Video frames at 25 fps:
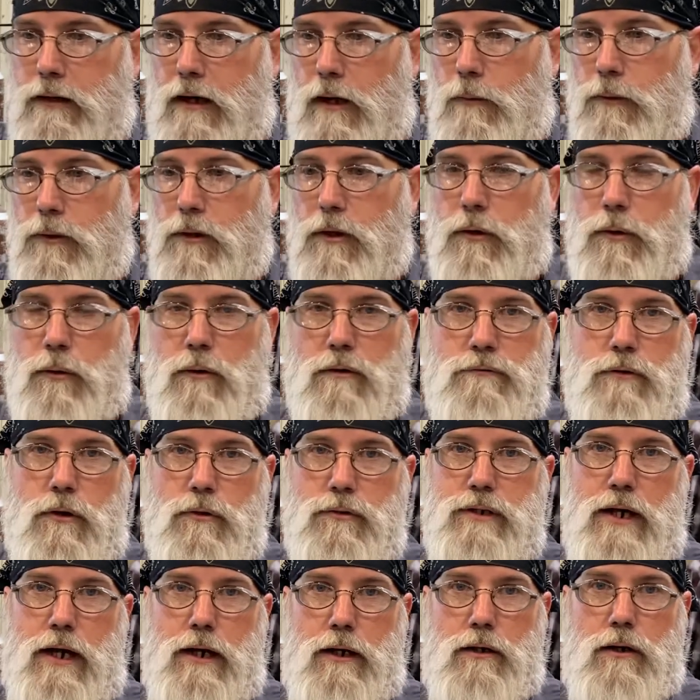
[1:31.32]
I would go to a
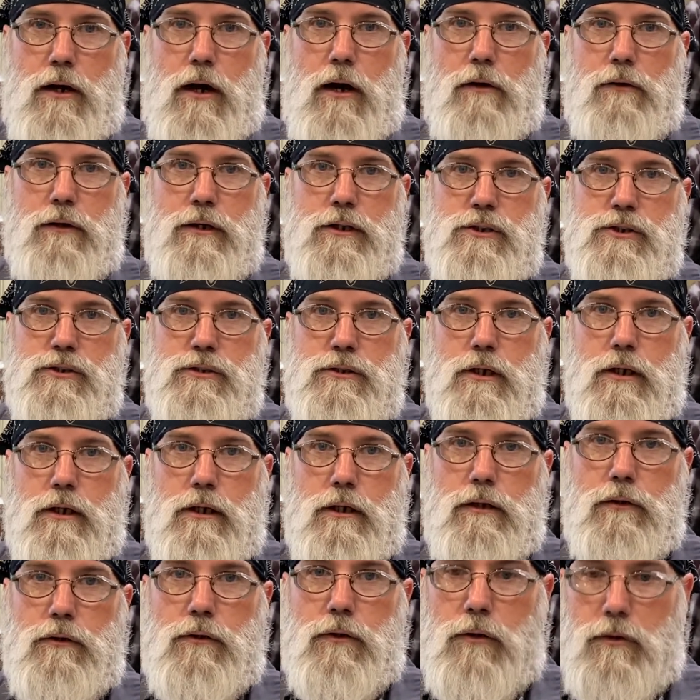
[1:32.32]
low-tech college to
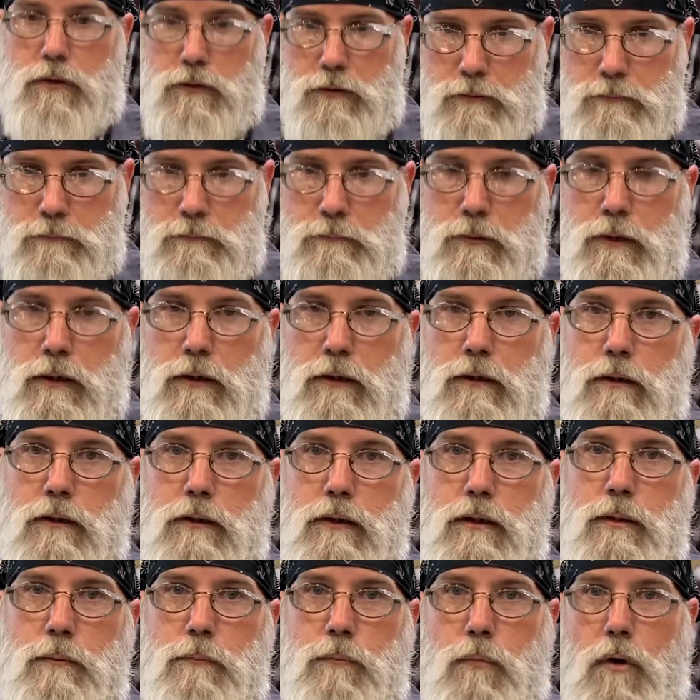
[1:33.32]
learn
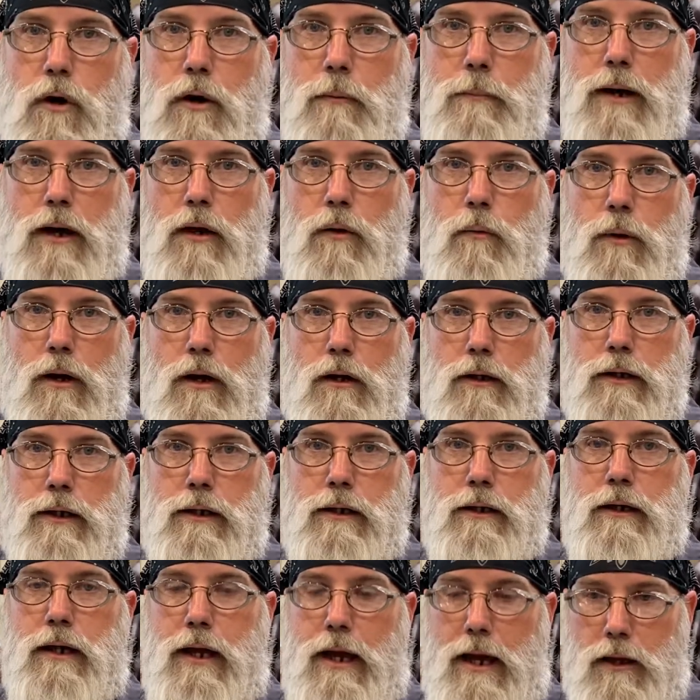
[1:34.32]
more about
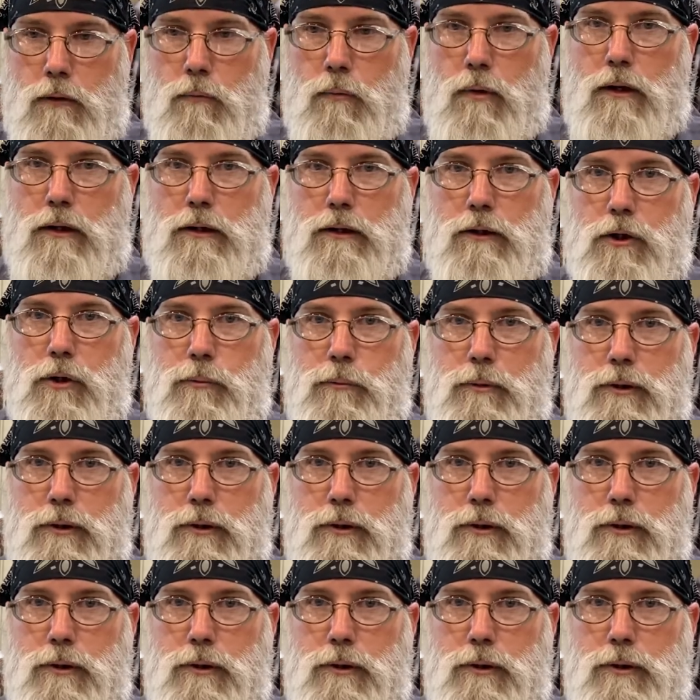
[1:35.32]
welding and welding.